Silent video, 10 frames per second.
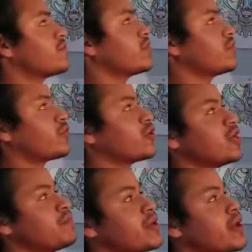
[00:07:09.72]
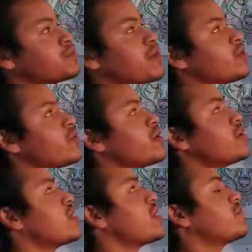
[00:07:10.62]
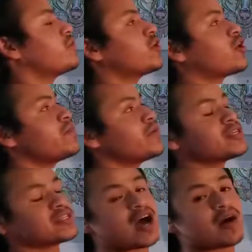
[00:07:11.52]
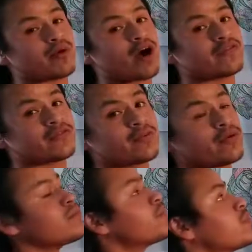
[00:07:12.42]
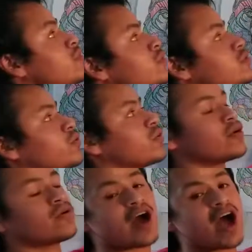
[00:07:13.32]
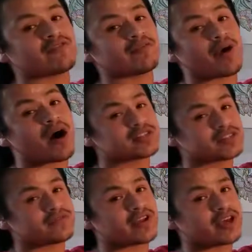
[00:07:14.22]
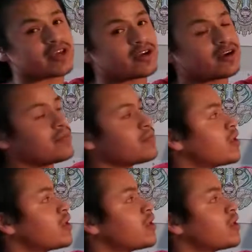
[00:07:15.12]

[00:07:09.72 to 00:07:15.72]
For the EPS, by the way, if the company's not profitable, so they don't have a positive net income,